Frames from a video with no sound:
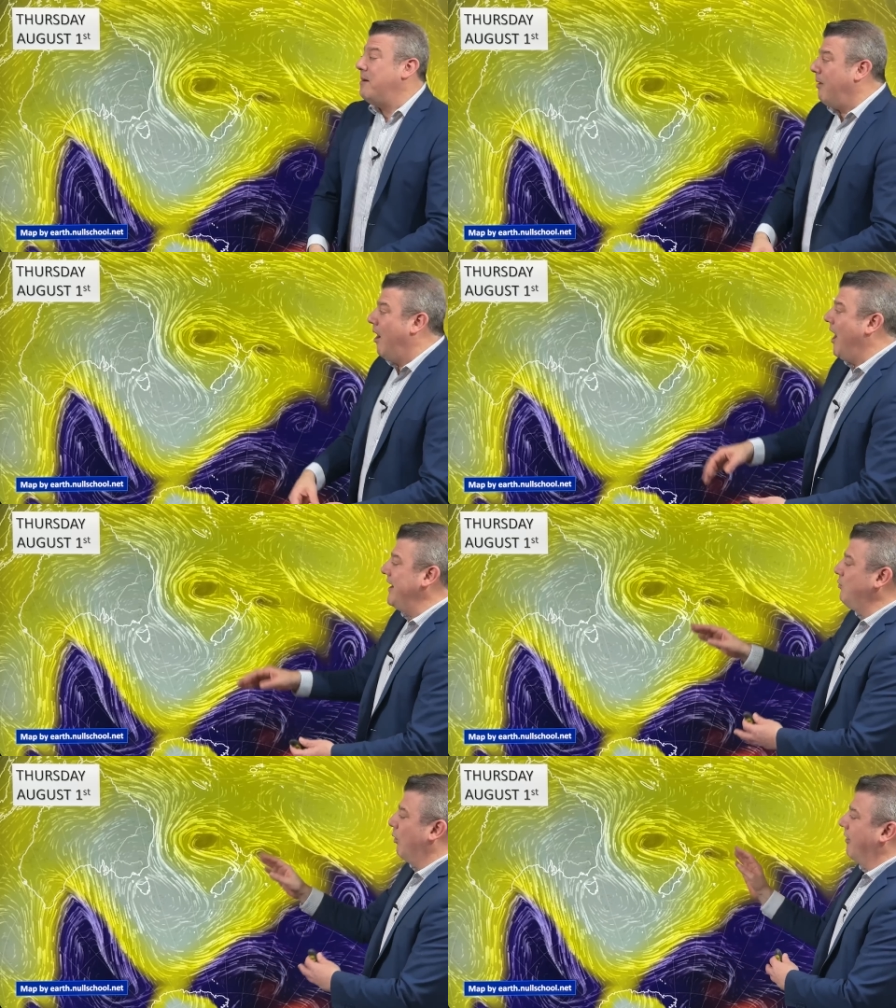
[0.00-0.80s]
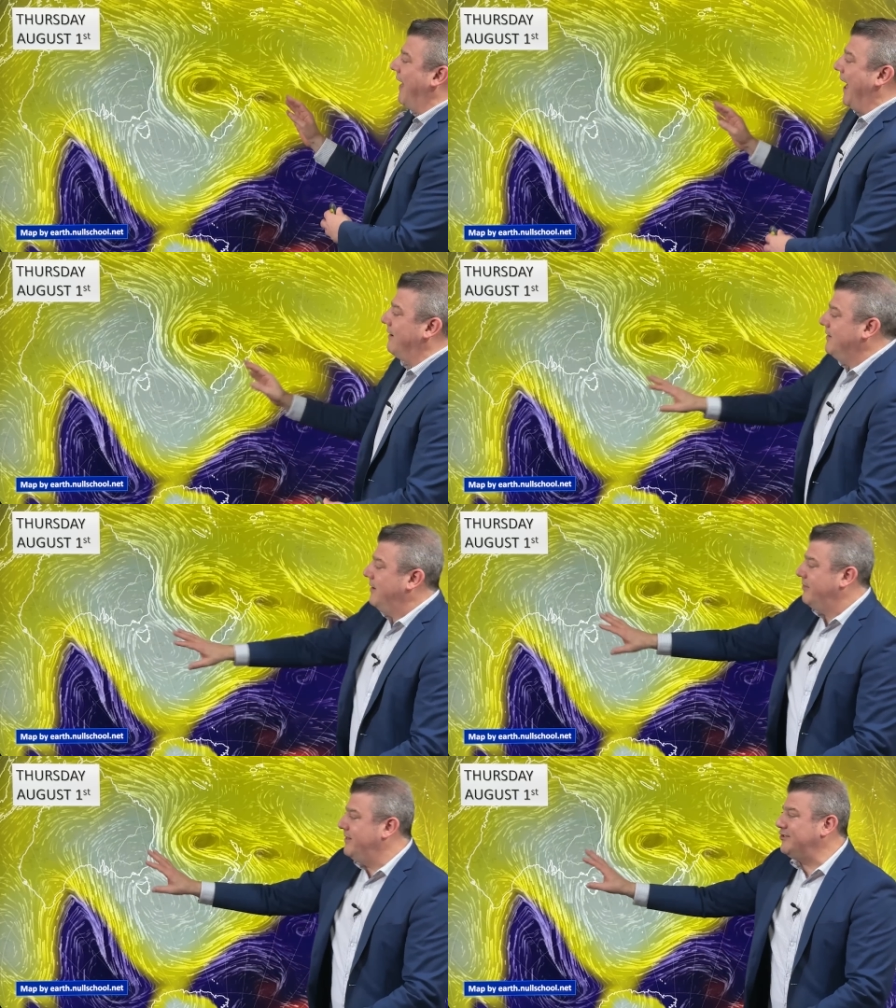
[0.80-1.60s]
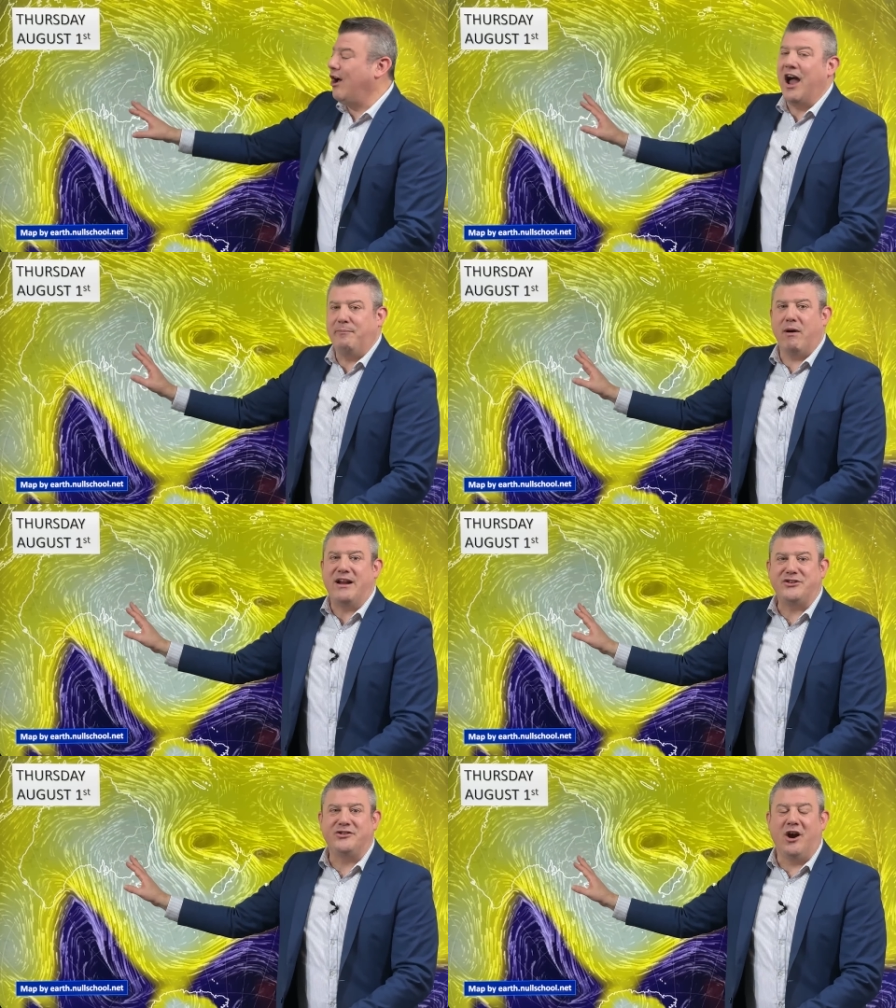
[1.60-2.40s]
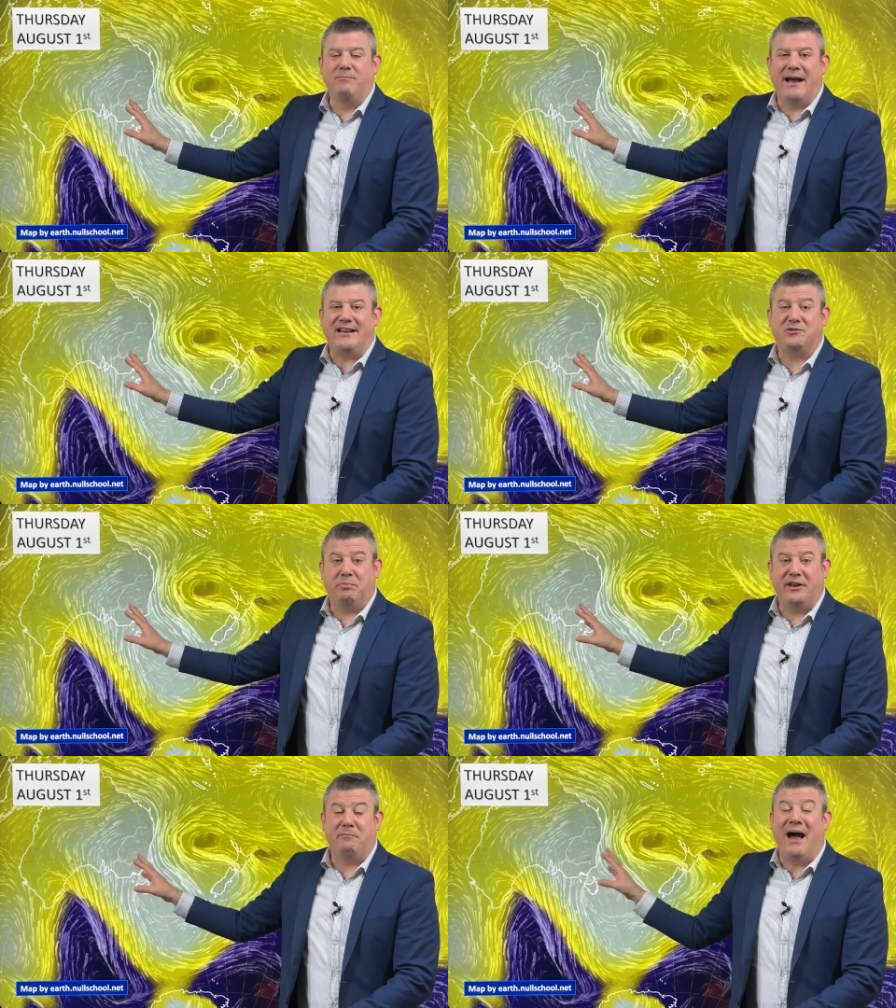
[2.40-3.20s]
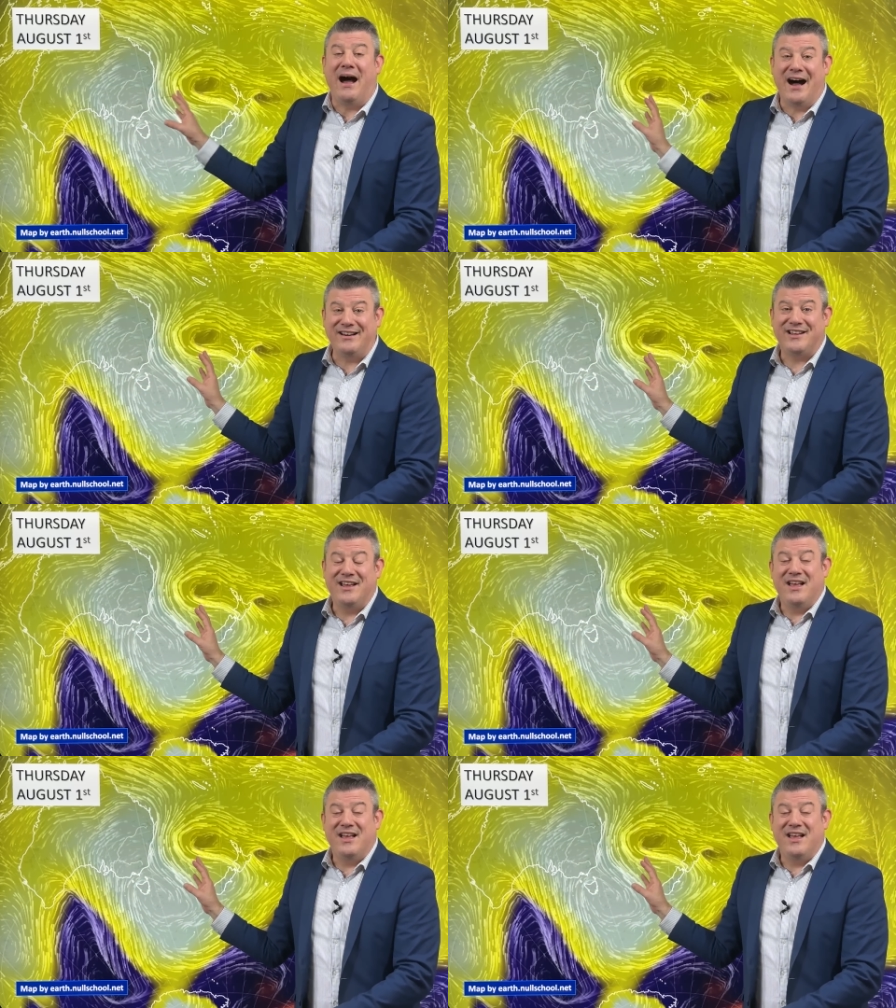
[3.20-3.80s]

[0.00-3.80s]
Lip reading: Behind all of that, this high pressure zone may split apart